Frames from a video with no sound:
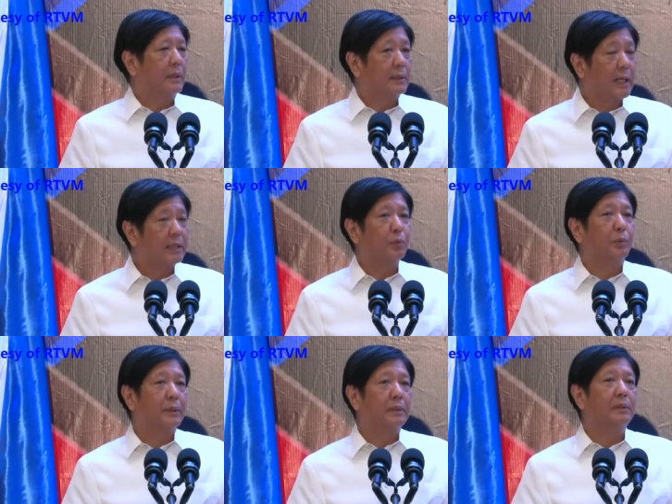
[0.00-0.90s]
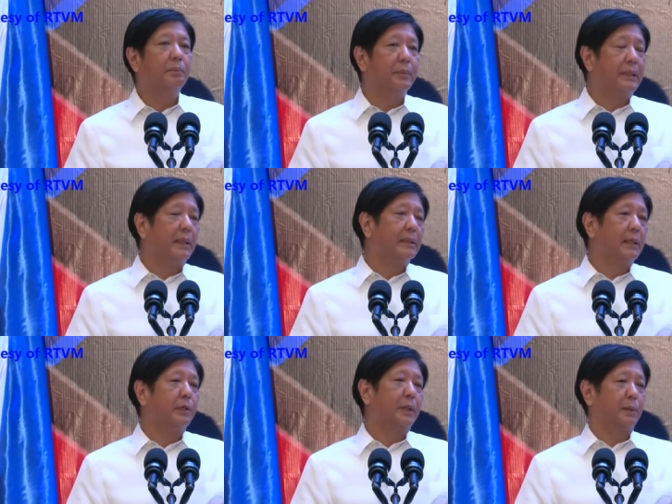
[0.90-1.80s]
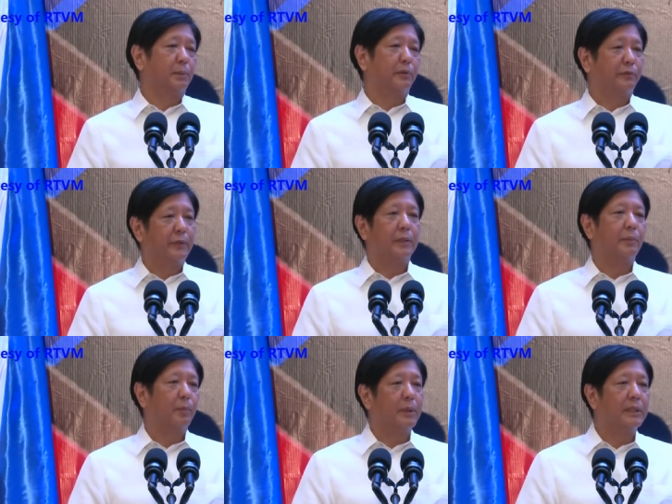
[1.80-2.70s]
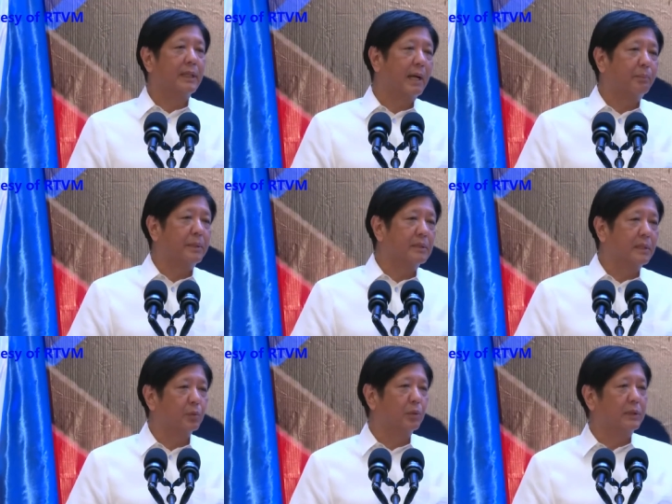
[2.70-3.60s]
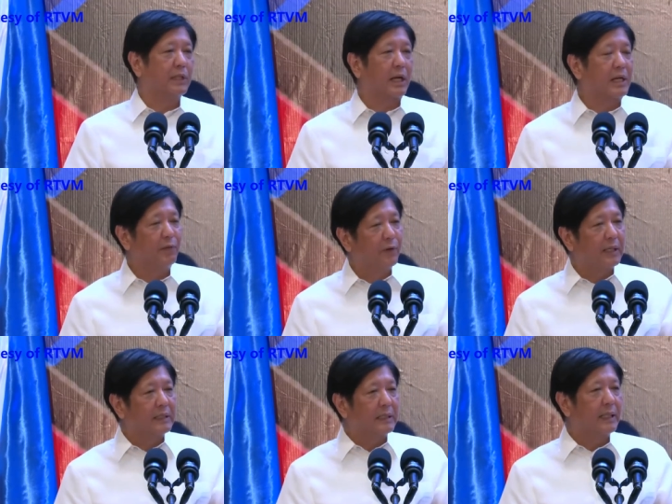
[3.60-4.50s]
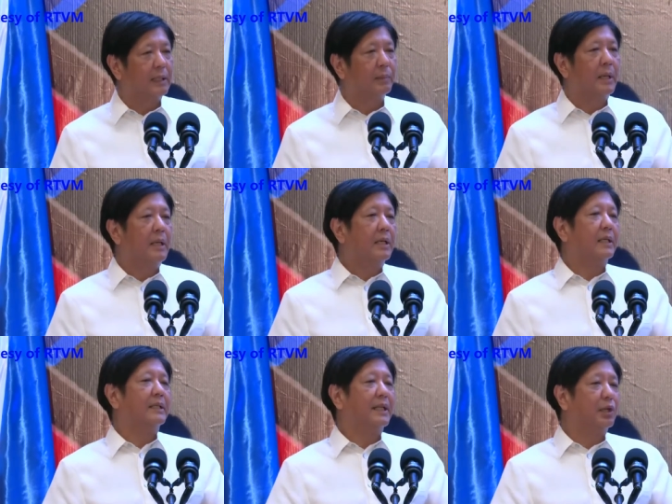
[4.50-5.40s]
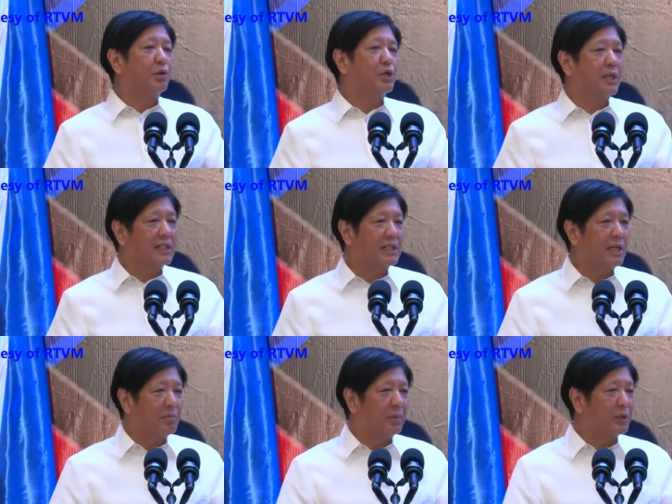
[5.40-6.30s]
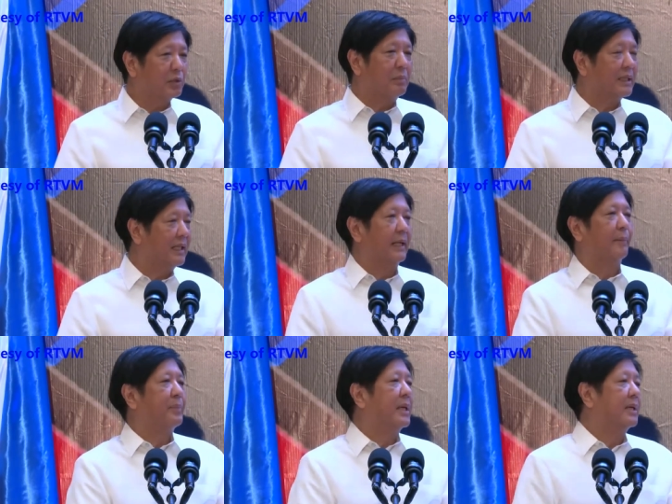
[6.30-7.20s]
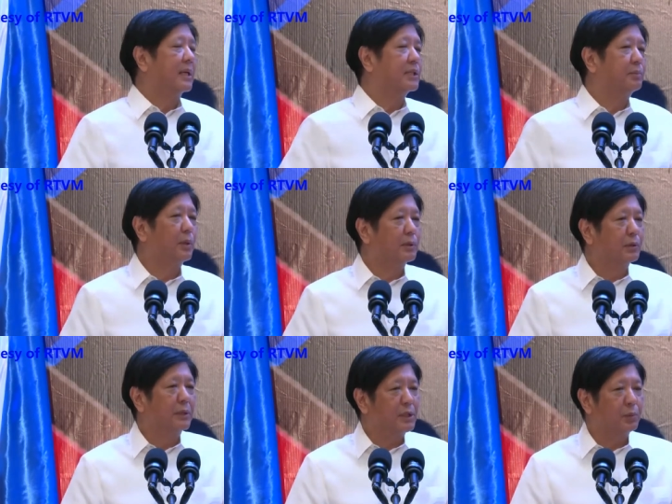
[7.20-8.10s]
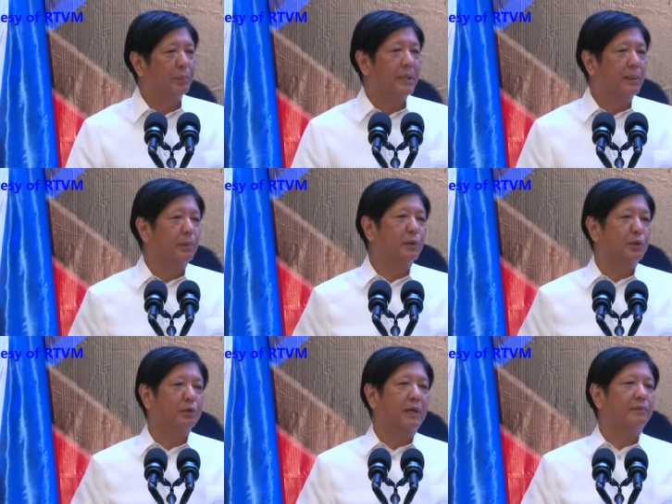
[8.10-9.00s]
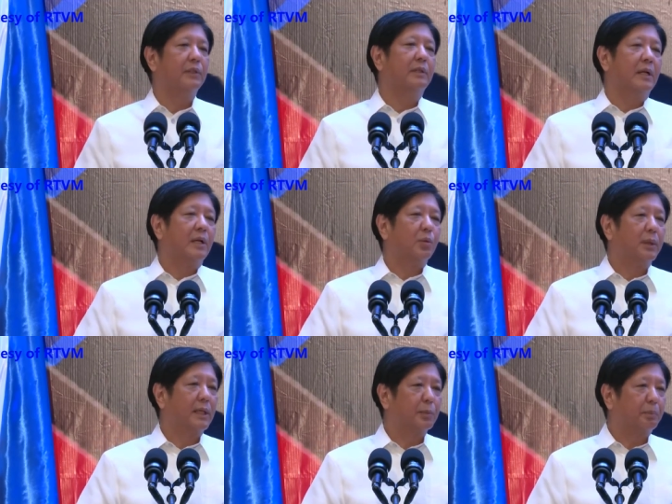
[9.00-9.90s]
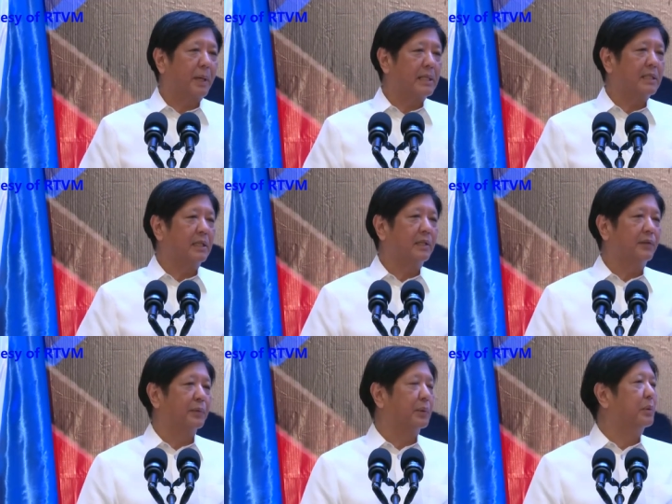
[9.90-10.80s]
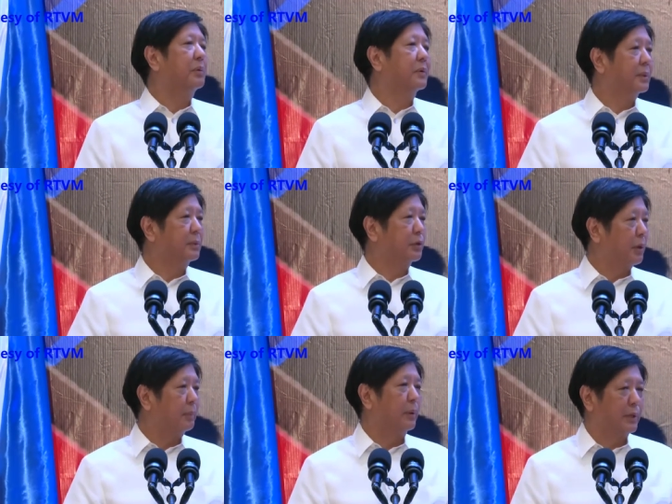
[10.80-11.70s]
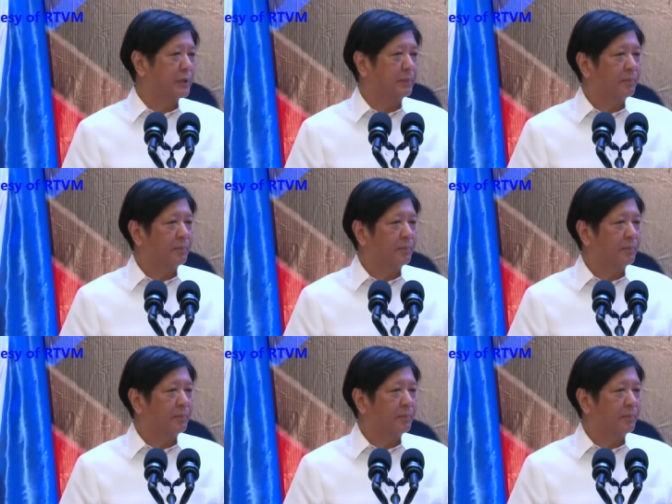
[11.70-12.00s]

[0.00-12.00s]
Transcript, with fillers: That will be an incredible feat when it happens and would significantly help in decongesting Metro Manila, as motorists will be able to travel without passing through the metropolis.